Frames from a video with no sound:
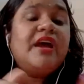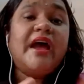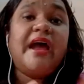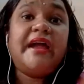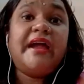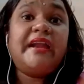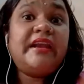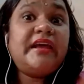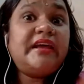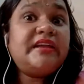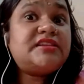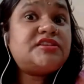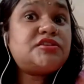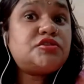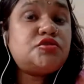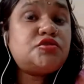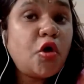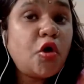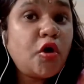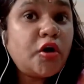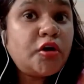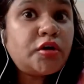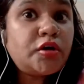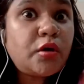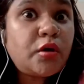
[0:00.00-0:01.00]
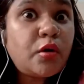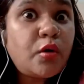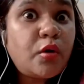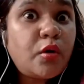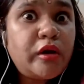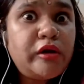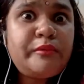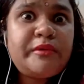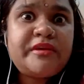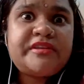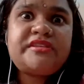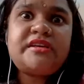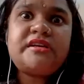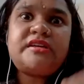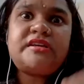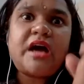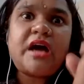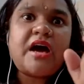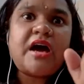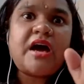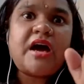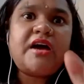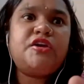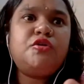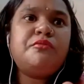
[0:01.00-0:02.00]
And it's not always that
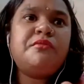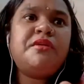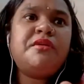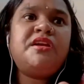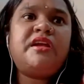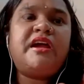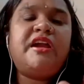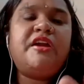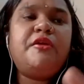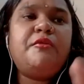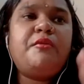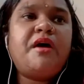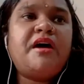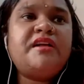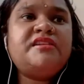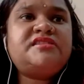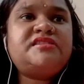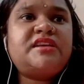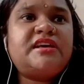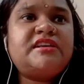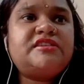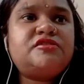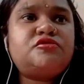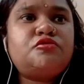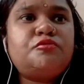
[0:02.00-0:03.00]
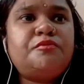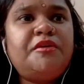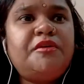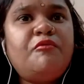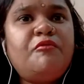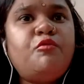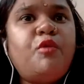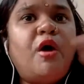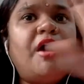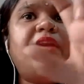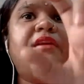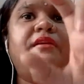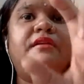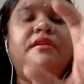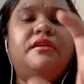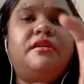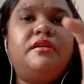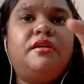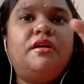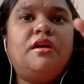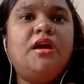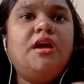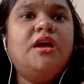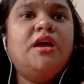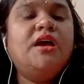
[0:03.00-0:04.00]
argument advance has to be one.
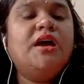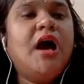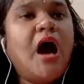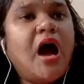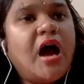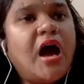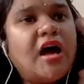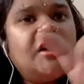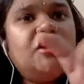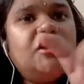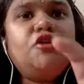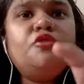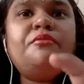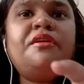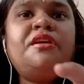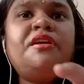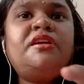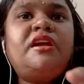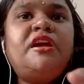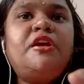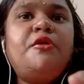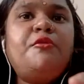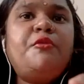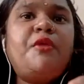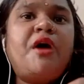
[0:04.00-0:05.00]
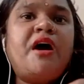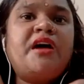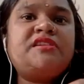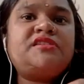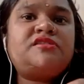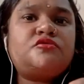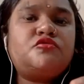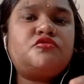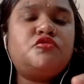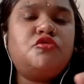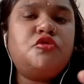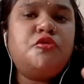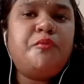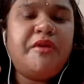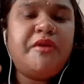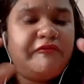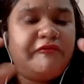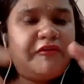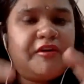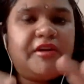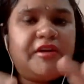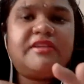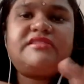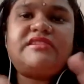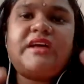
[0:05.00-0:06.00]
Argument advance could be,
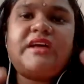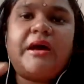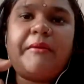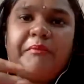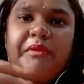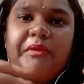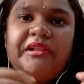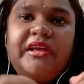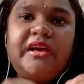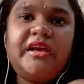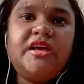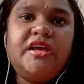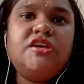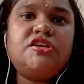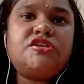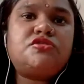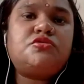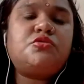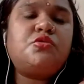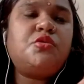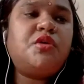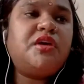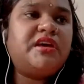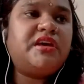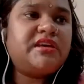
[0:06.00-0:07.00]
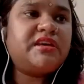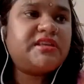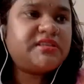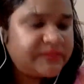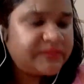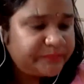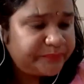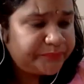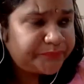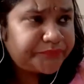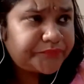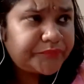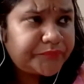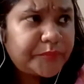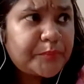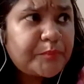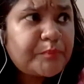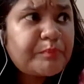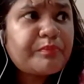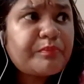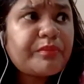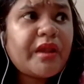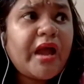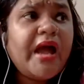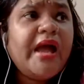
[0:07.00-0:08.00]
for example, the issue is
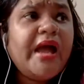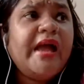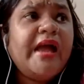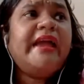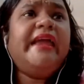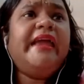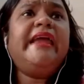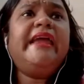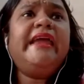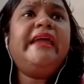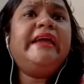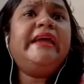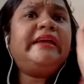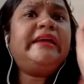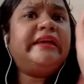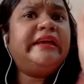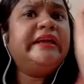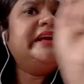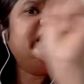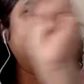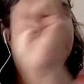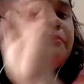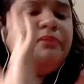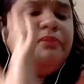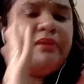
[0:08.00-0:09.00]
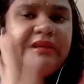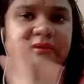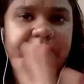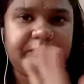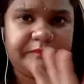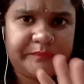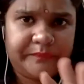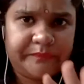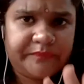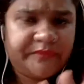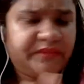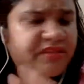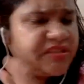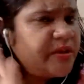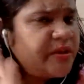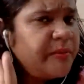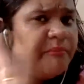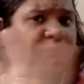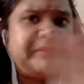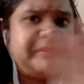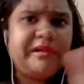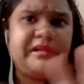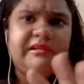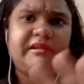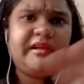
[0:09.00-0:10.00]
A killed B.
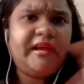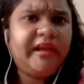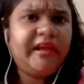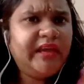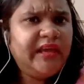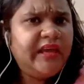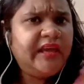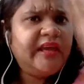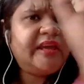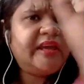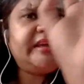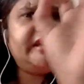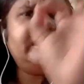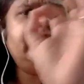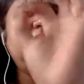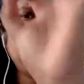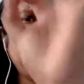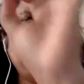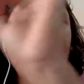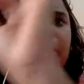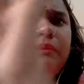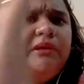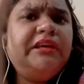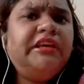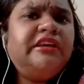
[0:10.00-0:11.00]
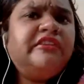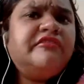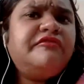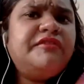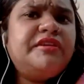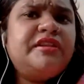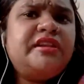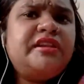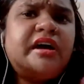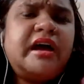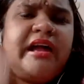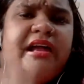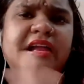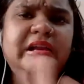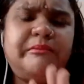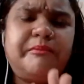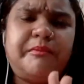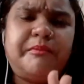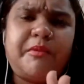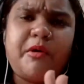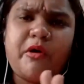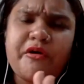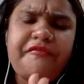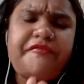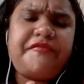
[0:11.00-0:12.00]
Simple. A killed B with the help
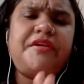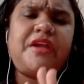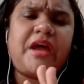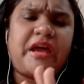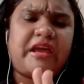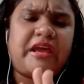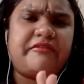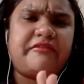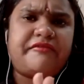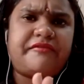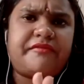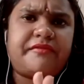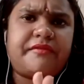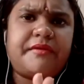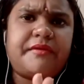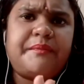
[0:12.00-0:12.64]
of knife.